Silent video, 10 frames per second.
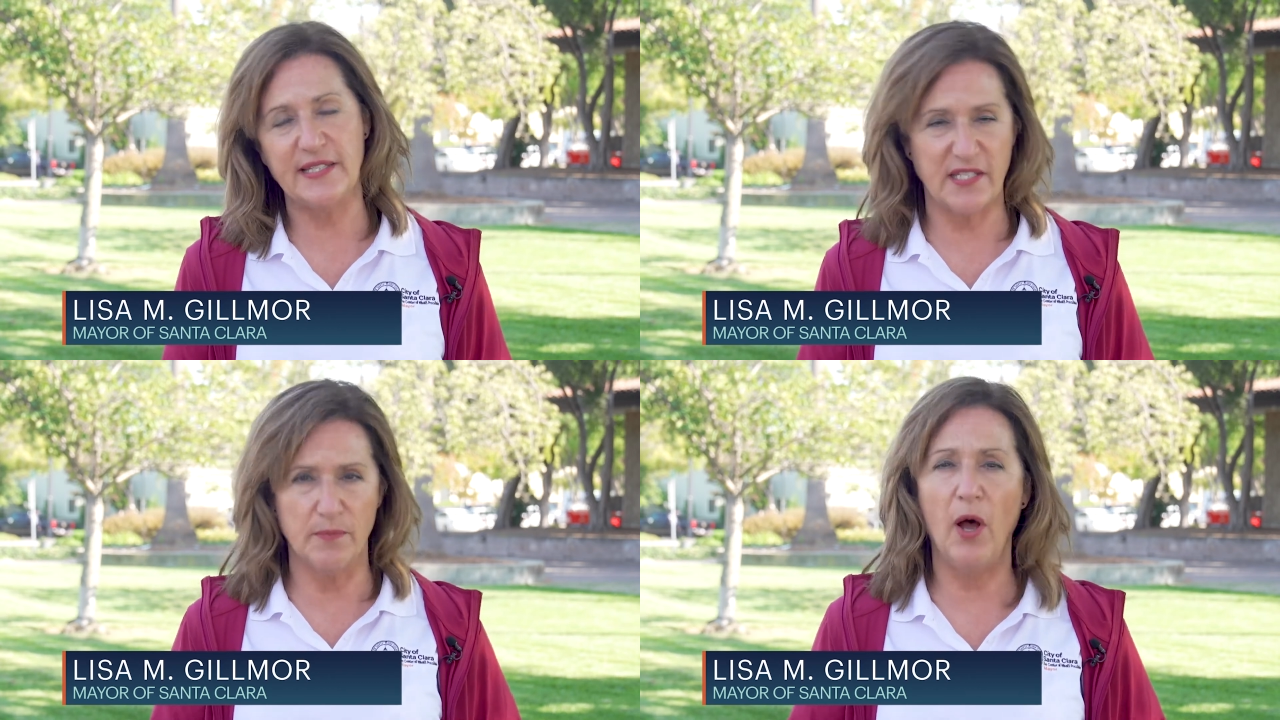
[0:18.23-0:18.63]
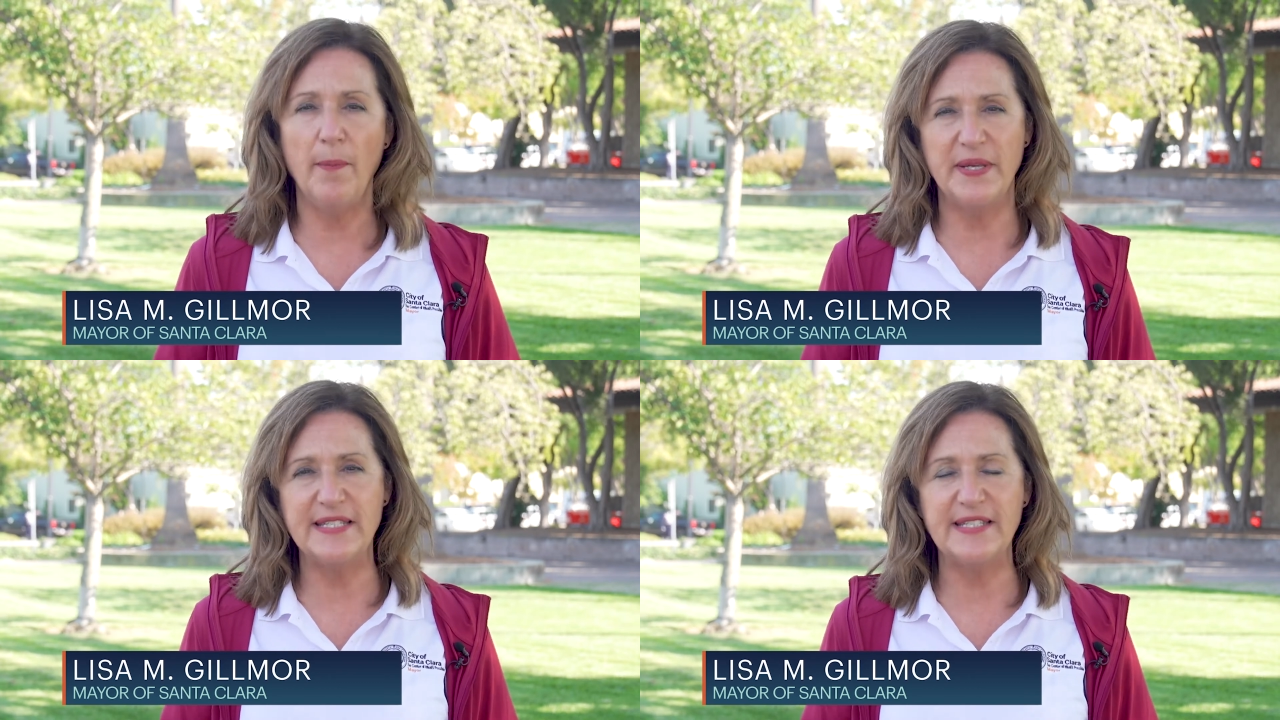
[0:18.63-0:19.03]
small
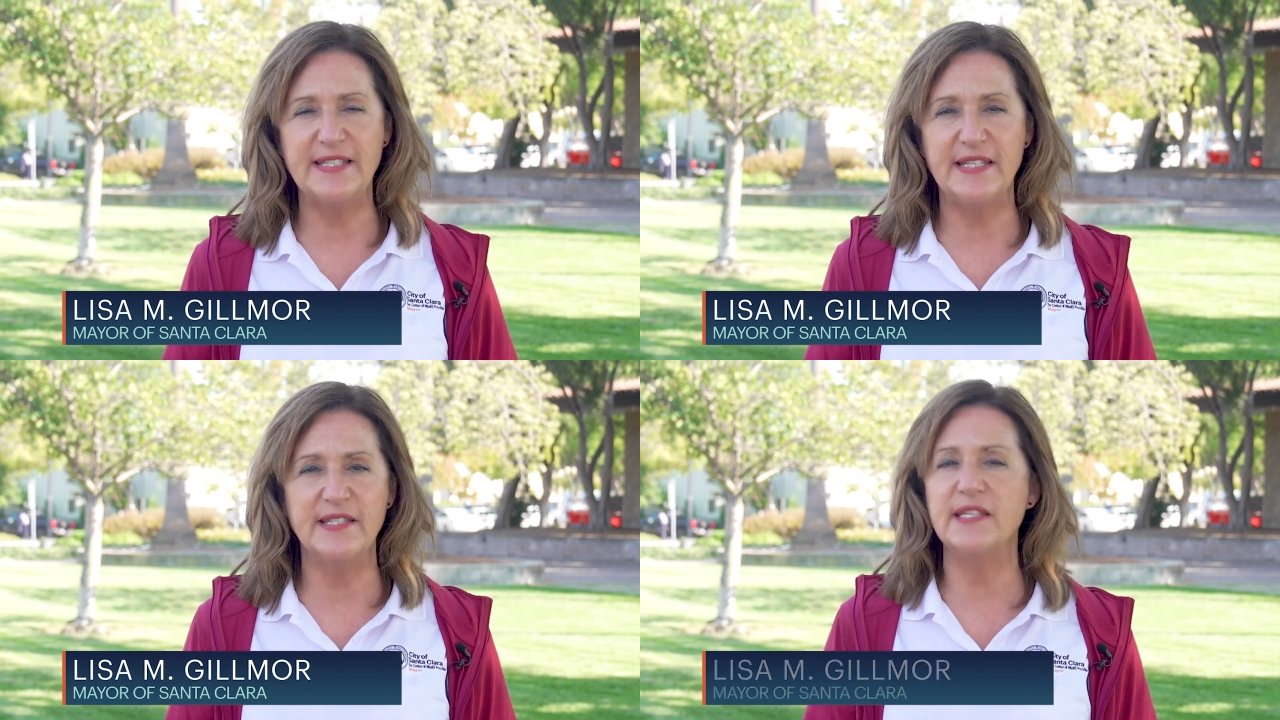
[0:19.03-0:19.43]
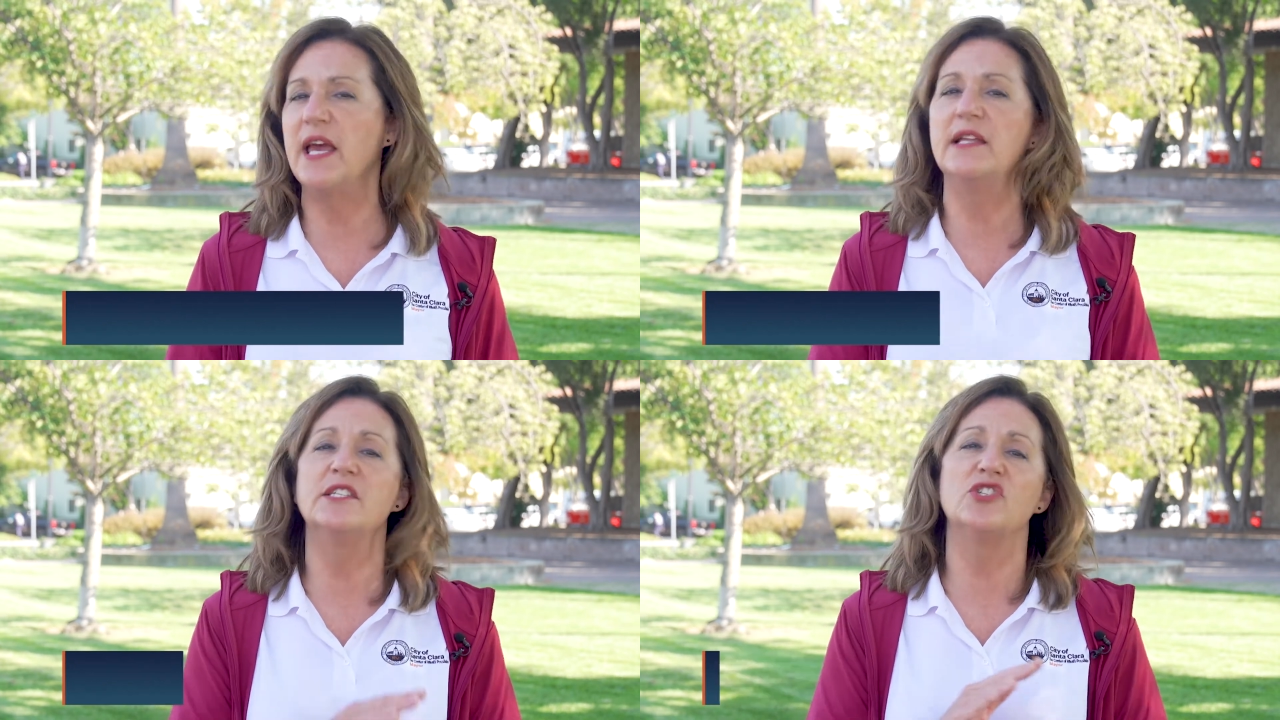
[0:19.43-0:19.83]
businesses,
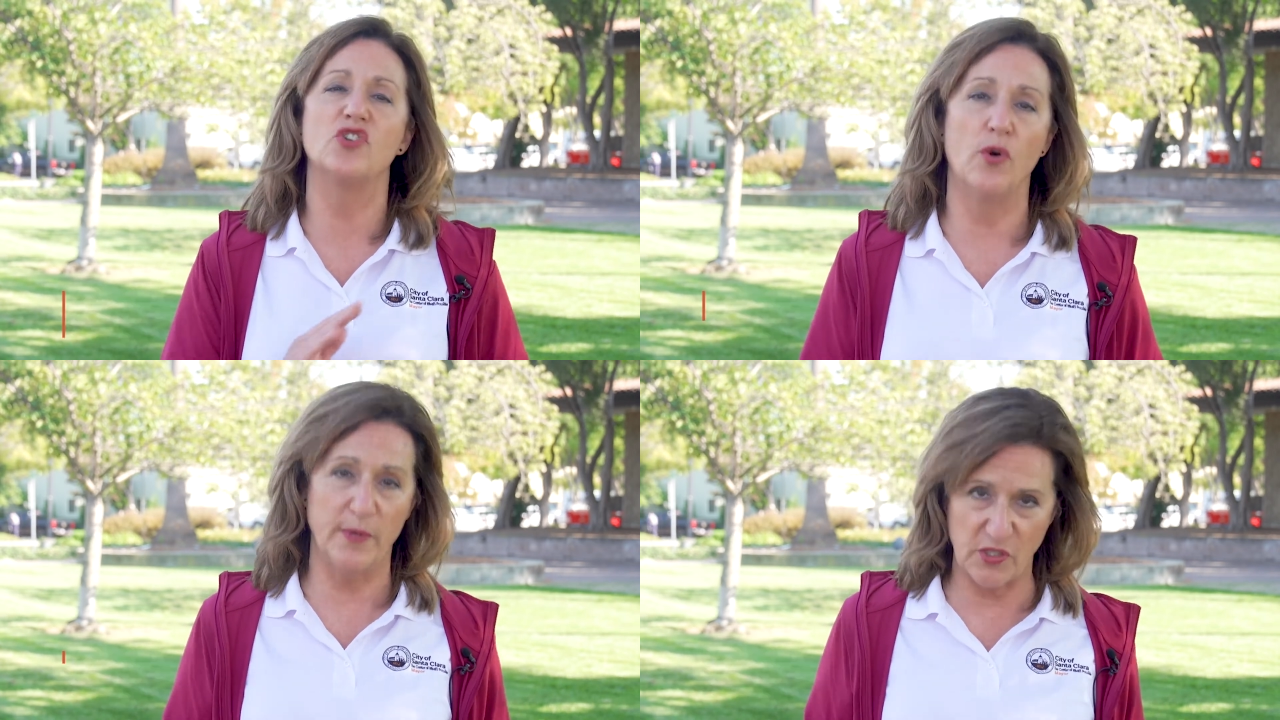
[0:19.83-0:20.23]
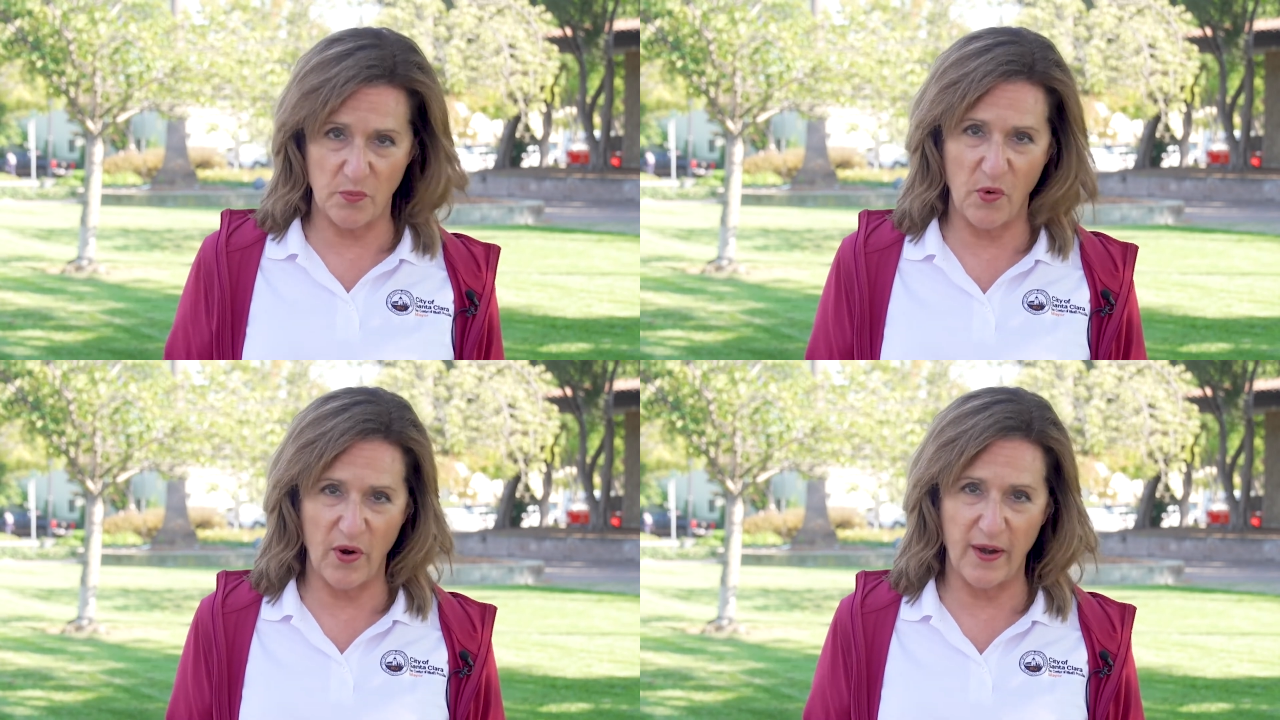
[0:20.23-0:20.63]
and so much
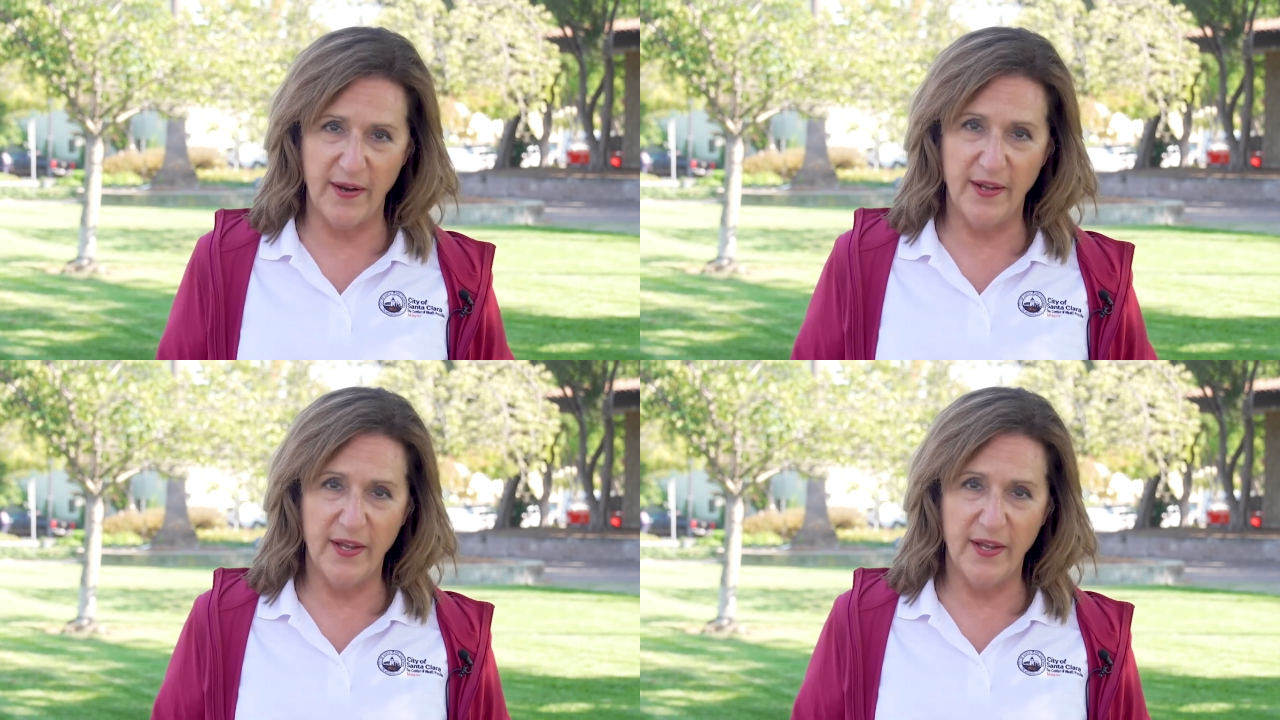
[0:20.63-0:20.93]
more.